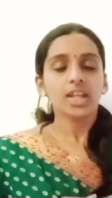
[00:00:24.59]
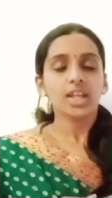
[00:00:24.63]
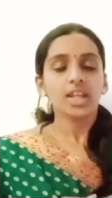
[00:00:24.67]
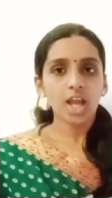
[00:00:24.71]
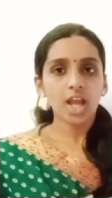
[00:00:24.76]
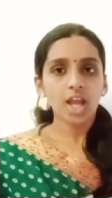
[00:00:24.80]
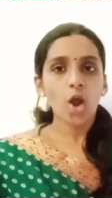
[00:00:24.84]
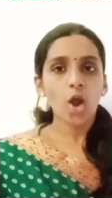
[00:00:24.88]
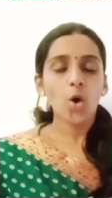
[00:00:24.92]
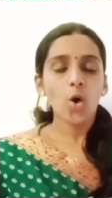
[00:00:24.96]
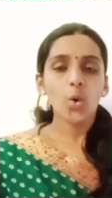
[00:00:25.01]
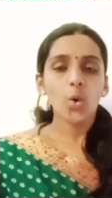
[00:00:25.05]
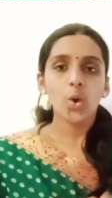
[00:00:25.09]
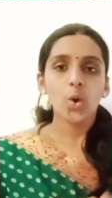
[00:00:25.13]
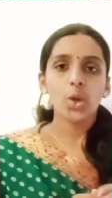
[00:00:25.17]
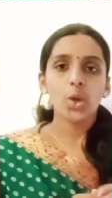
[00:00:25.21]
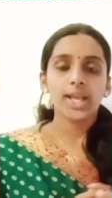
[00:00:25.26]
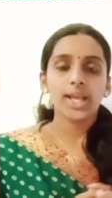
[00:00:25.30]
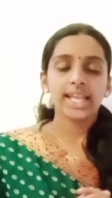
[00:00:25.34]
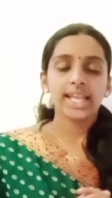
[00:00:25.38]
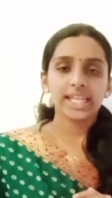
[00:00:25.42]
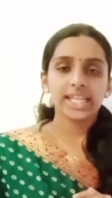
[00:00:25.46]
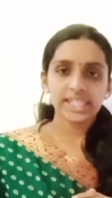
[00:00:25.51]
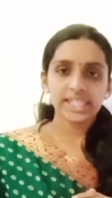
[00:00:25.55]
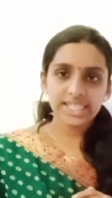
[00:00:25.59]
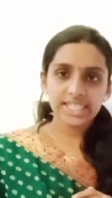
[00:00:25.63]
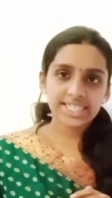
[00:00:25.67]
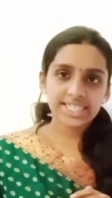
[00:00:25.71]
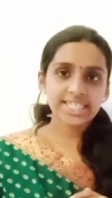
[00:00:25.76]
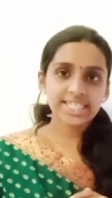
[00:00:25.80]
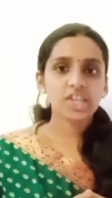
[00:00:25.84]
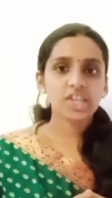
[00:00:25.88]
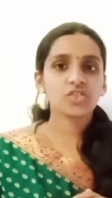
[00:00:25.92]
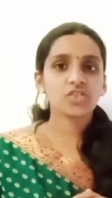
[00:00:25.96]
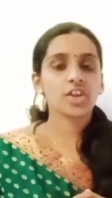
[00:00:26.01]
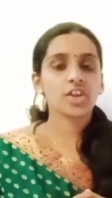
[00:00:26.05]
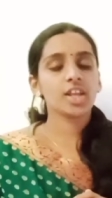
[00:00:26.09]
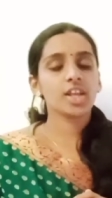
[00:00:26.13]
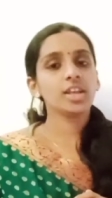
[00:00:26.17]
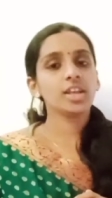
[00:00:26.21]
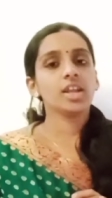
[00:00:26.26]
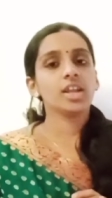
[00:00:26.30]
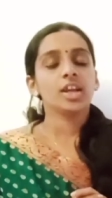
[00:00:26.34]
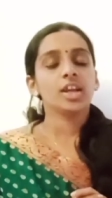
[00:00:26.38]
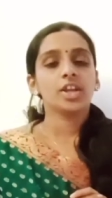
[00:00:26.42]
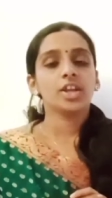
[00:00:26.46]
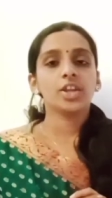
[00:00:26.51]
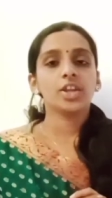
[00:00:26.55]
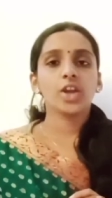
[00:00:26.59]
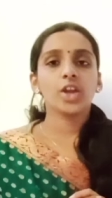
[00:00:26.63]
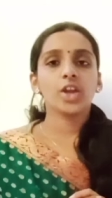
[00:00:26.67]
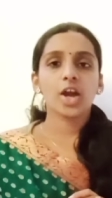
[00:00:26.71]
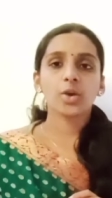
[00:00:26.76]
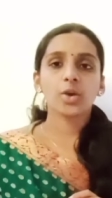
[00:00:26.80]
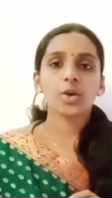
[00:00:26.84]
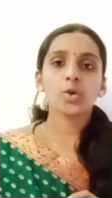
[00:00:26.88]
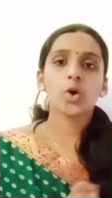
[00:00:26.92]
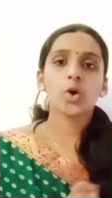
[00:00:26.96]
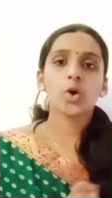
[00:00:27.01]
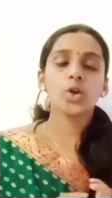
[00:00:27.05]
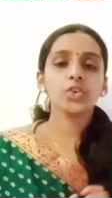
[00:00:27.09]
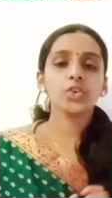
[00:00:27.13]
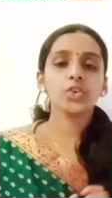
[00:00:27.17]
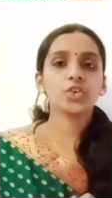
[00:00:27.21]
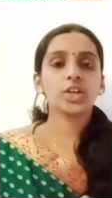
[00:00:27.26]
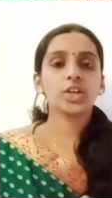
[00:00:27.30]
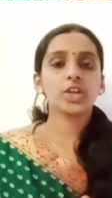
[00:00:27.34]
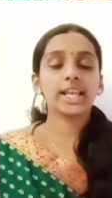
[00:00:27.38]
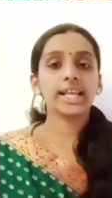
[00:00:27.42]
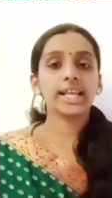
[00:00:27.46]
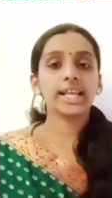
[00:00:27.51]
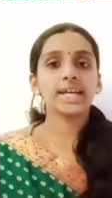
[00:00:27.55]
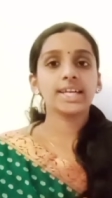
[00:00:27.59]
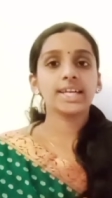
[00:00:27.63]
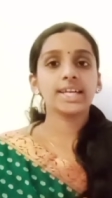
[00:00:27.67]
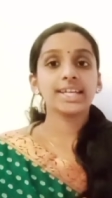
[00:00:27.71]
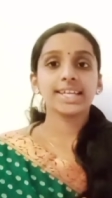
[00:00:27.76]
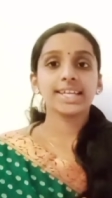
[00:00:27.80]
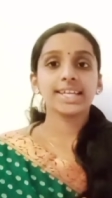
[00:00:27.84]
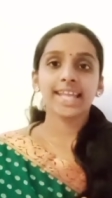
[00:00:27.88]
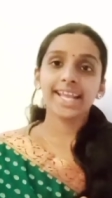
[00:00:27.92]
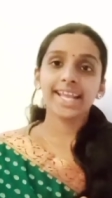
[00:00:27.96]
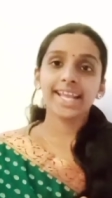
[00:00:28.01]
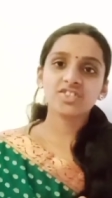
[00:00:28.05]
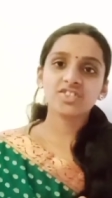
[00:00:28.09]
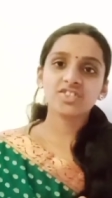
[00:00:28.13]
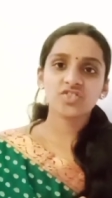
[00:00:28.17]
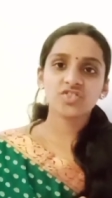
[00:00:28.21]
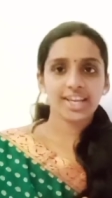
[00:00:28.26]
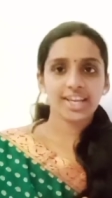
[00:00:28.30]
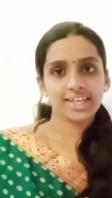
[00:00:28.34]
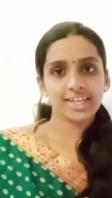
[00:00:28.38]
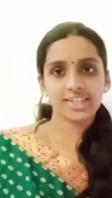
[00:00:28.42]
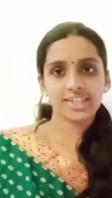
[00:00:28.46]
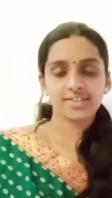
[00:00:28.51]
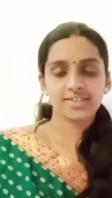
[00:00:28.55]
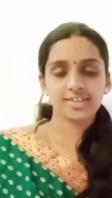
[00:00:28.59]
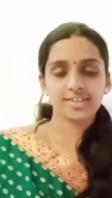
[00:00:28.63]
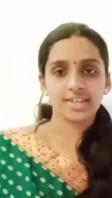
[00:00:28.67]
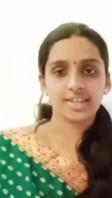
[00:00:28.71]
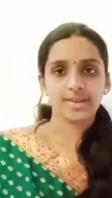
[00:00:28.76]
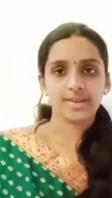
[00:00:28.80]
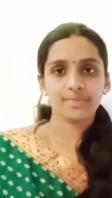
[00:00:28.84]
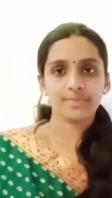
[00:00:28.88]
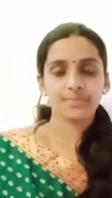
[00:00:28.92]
Now, in this session, you are going to learn text editing.